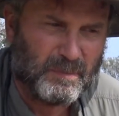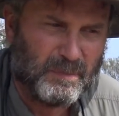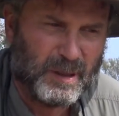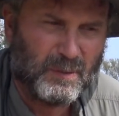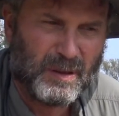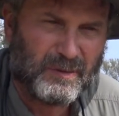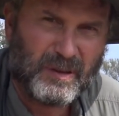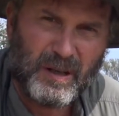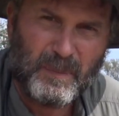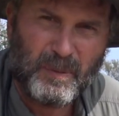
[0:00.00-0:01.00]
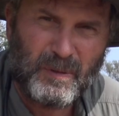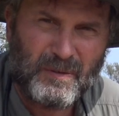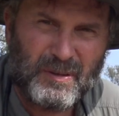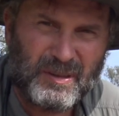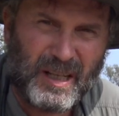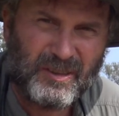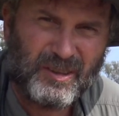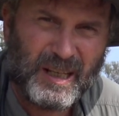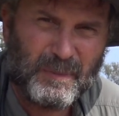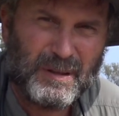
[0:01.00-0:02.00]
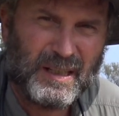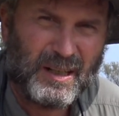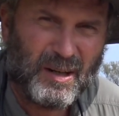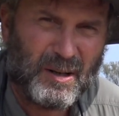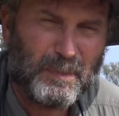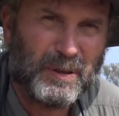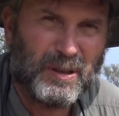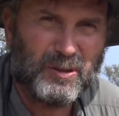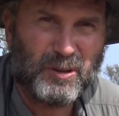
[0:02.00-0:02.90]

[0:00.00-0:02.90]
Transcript: Mid river, upper river's got salmon. They are up in there.